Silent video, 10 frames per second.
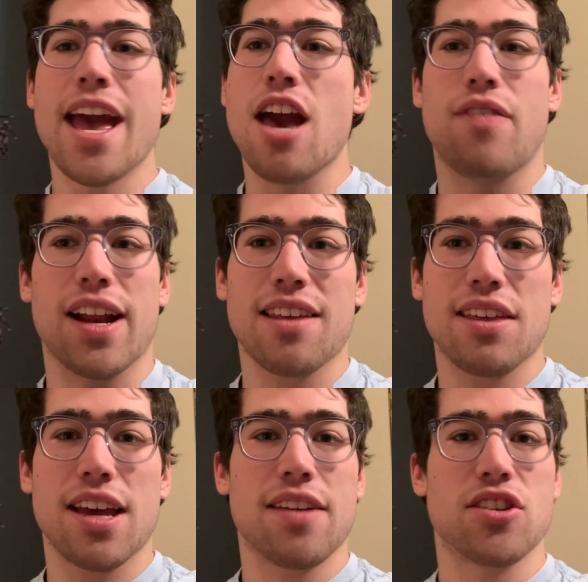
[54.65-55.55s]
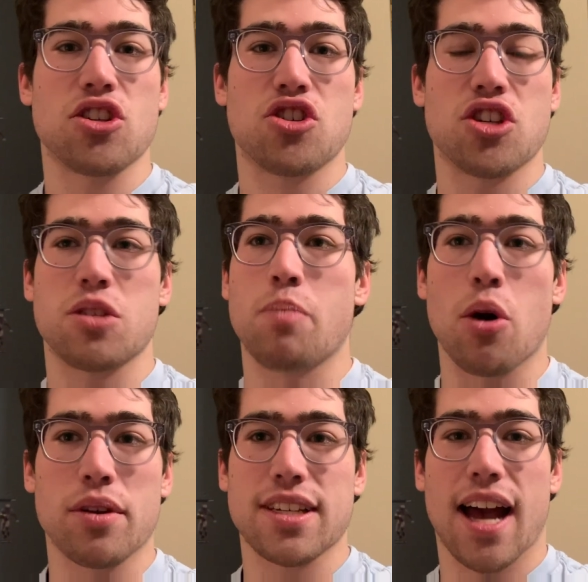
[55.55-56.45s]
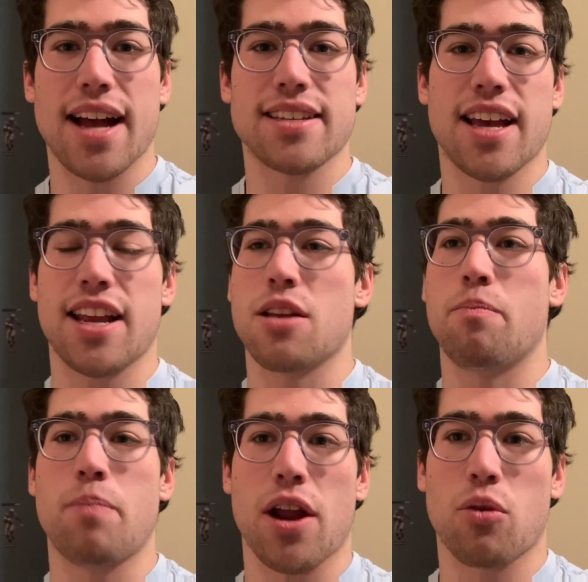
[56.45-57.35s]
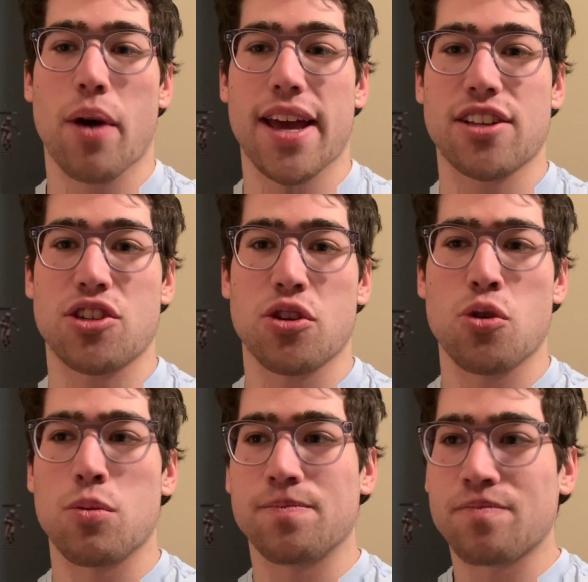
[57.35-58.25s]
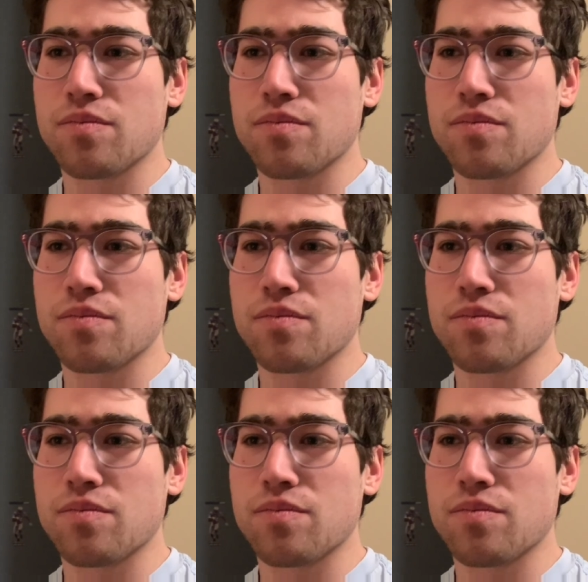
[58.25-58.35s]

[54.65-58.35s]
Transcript: If anything, this is just bonus content and a better way to